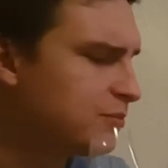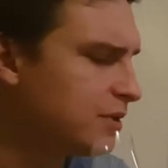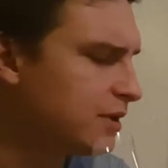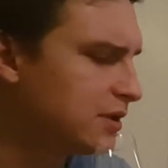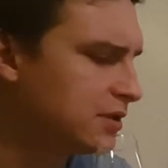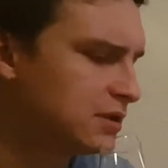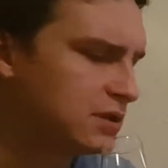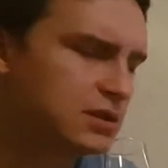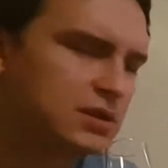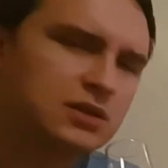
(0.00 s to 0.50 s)

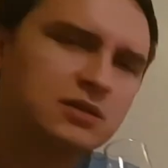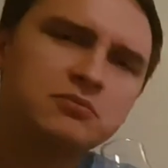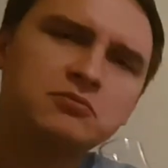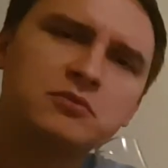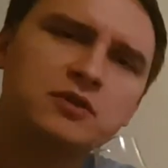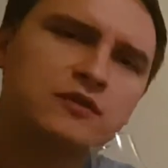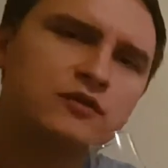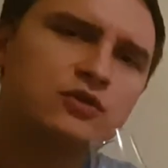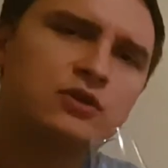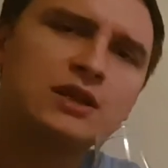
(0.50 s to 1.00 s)
but
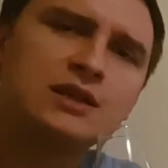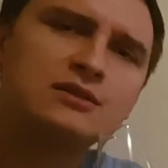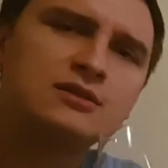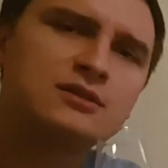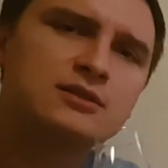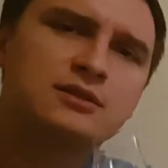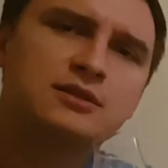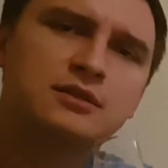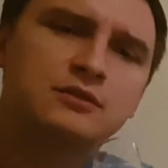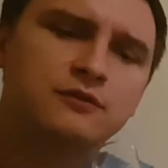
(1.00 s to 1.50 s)
if you let it
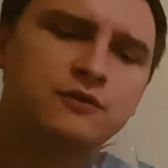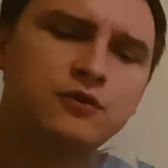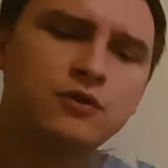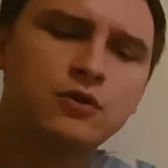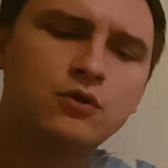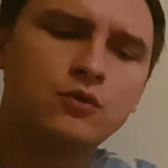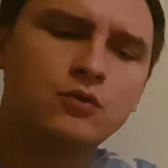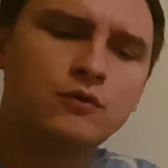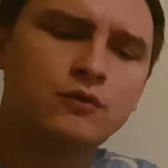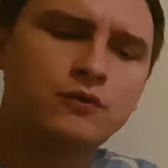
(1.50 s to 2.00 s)
sit
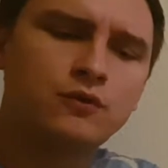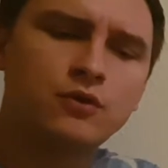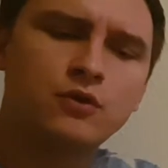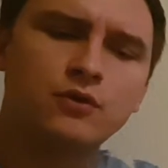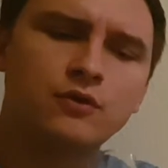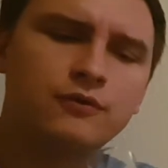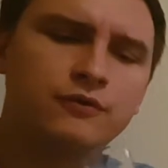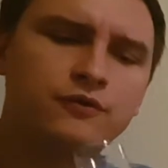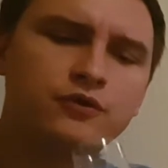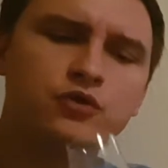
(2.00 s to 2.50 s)
for
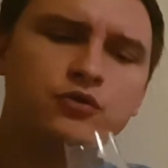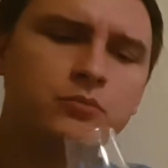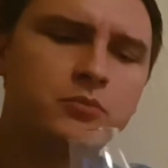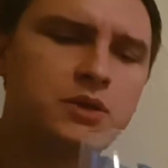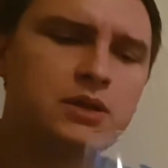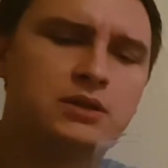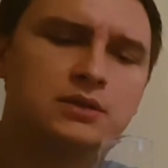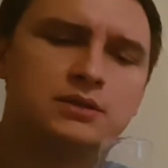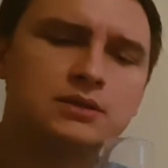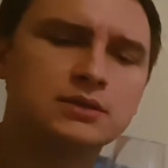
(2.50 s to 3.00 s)
a few
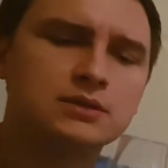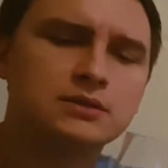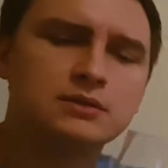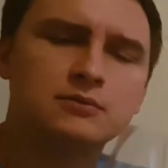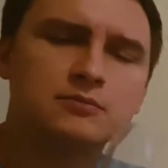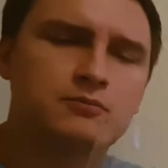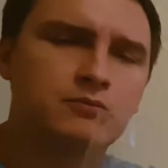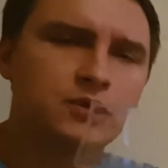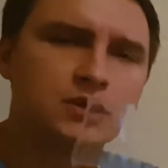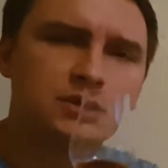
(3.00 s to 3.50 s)
minutes,
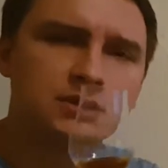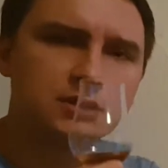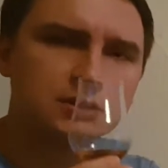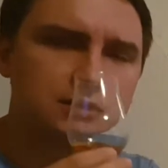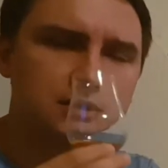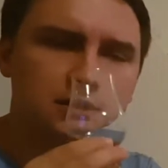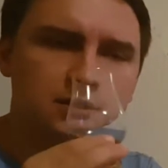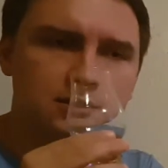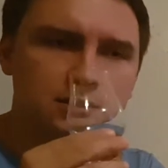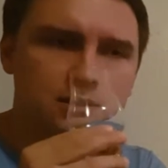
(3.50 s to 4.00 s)

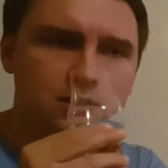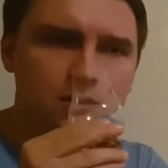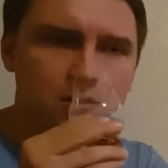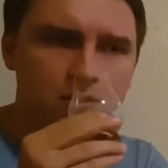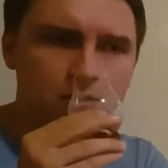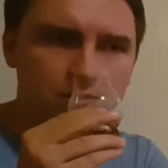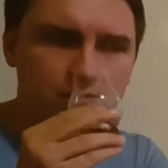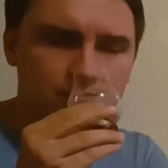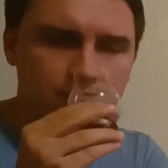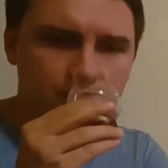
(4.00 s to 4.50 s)
it's
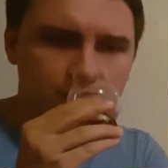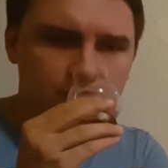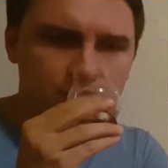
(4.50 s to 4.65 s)
gone.